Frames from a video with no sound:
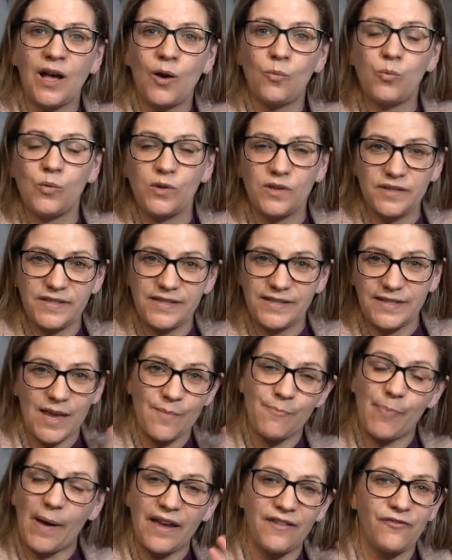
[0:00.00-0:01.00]
we'll say
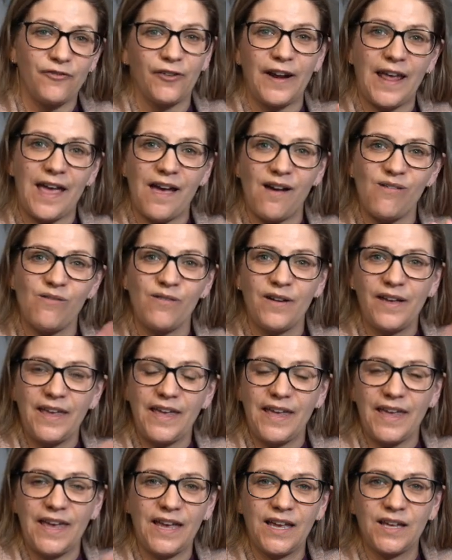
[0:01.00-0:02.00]
bye for now
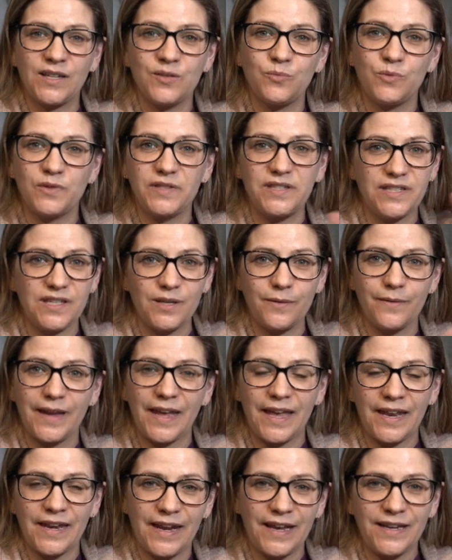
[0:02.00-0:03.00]
and we'll see you
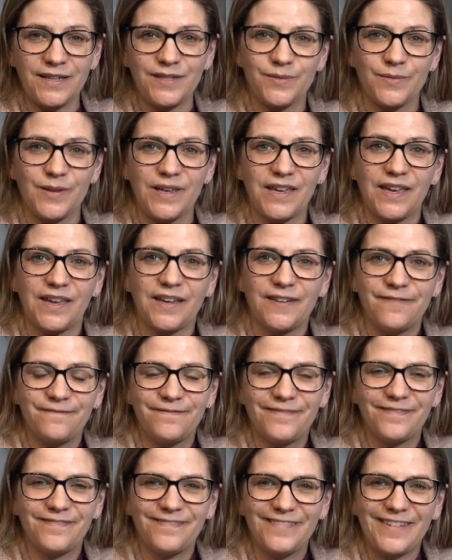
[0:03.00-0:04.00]
again next week.
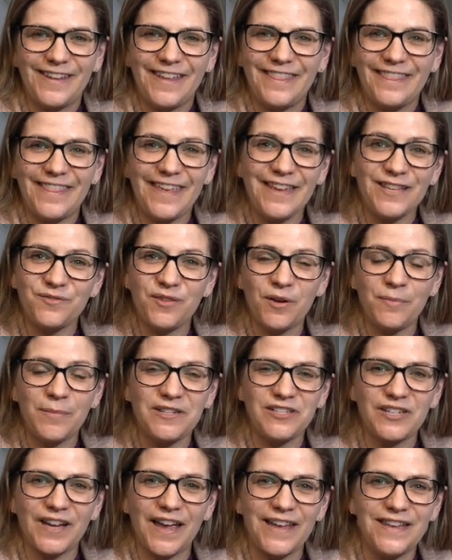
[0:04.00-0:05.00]
Thanks very
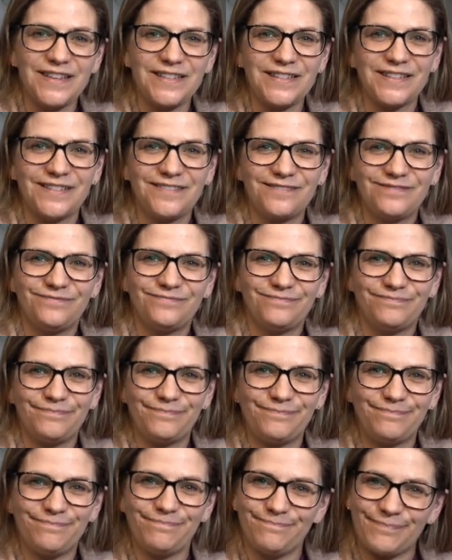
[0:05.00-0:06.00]
much, guys.
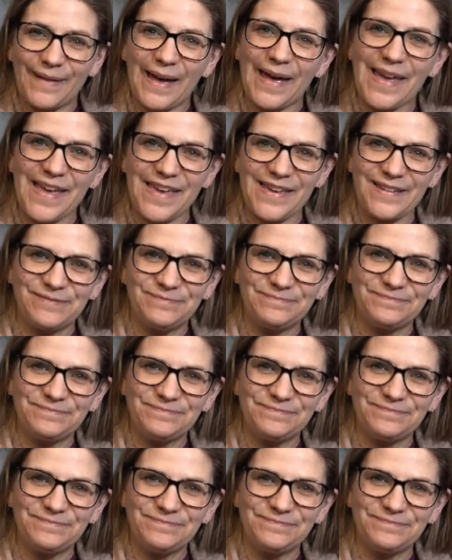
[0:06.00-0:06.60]
Bye.